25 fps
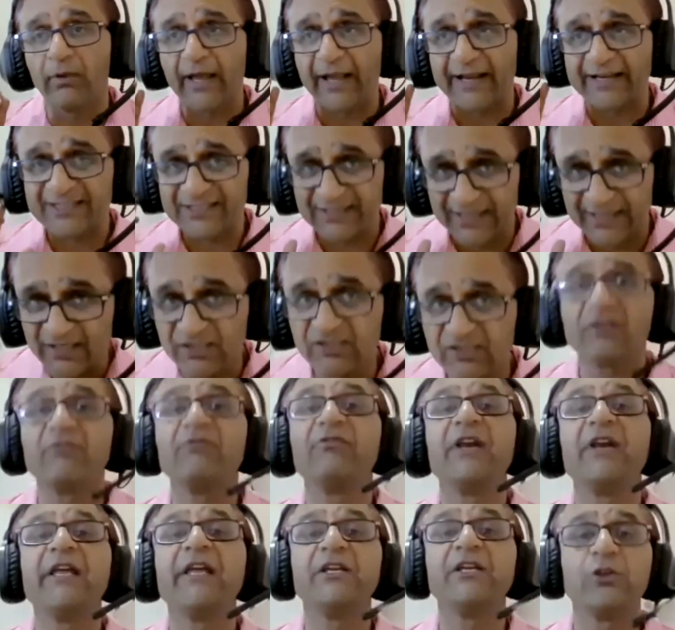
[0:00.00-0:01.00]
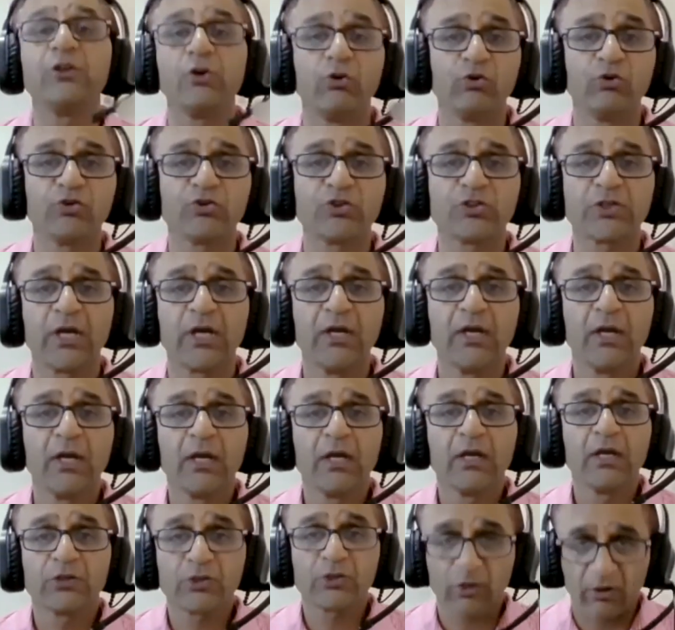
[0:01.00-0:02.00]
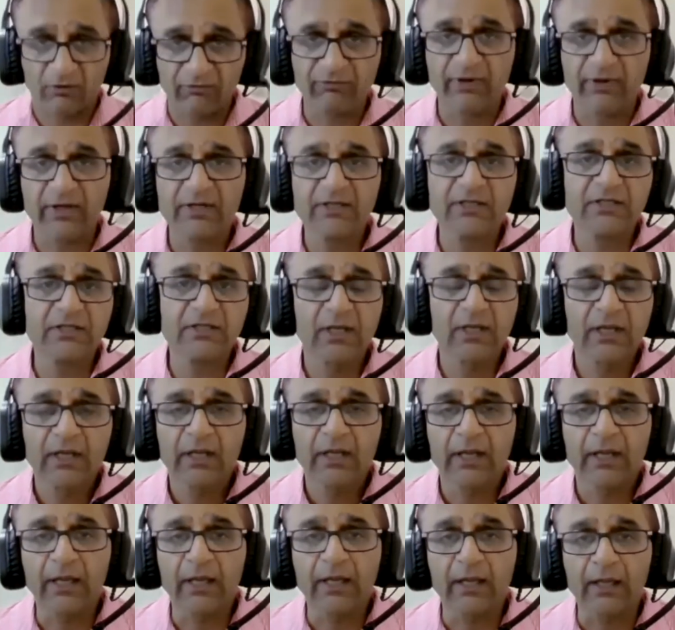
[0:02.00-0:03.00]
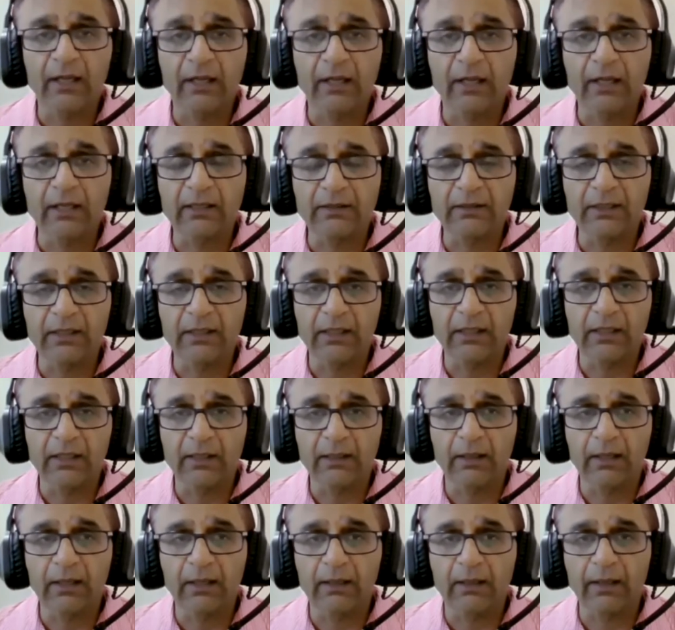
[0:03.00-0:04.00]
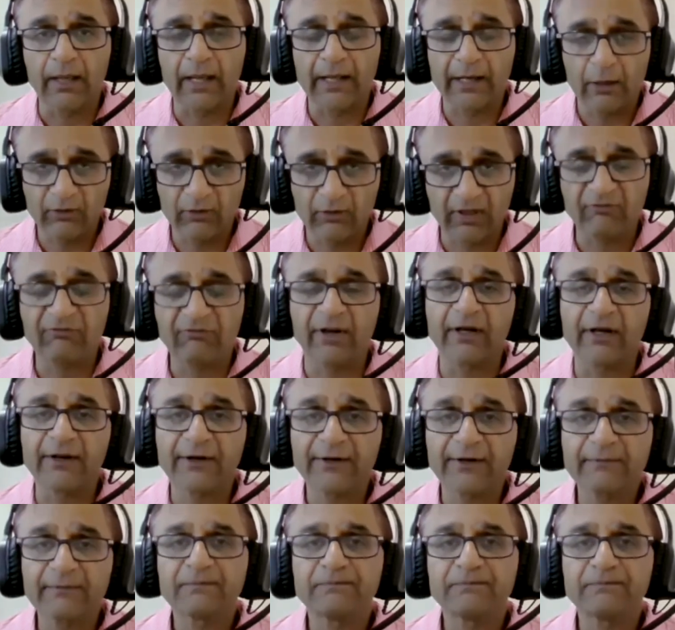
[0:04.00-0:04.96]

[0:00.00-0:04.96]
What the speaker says: extensively used softwares in the accounting field.